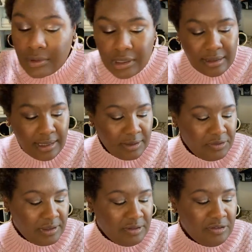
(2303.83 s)
think I do
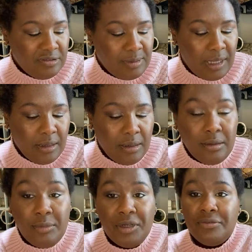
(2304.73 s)
need to use my
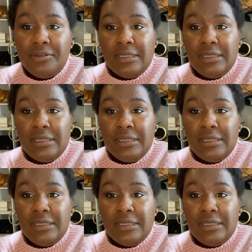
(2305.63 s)
handheld mirror for